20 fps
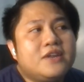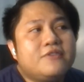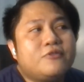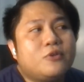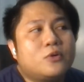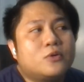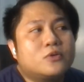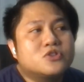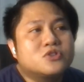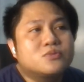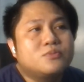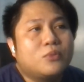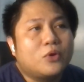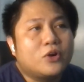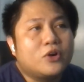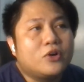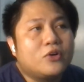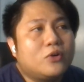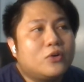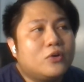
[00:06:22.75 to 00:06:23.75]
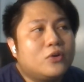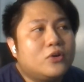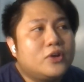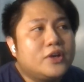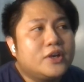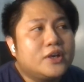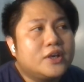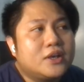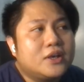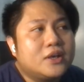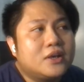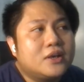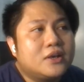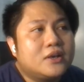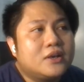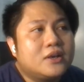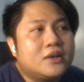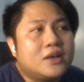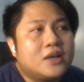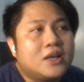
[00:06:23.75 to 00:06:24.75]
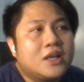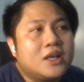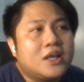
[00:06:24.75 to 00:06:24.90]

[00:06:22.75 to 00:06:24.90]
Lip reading: really focused more on